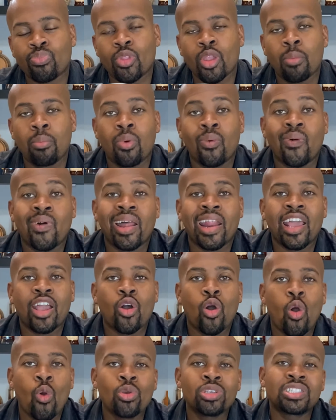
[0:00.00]
But what I
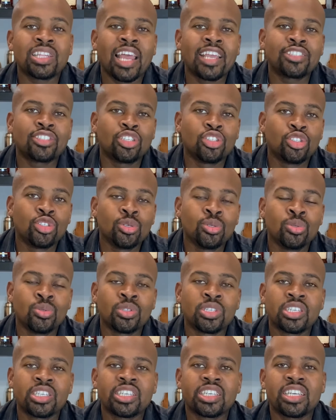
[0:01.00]
always like to do
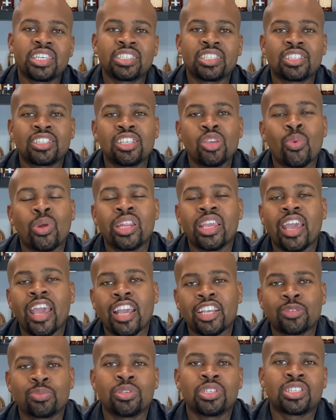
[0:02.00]
is to see what the
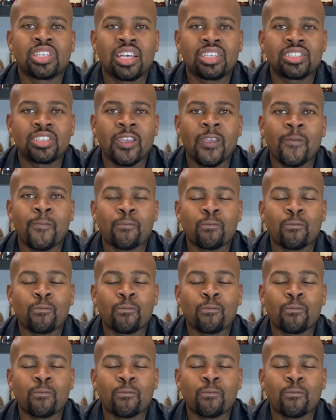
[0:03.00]
experts are saying.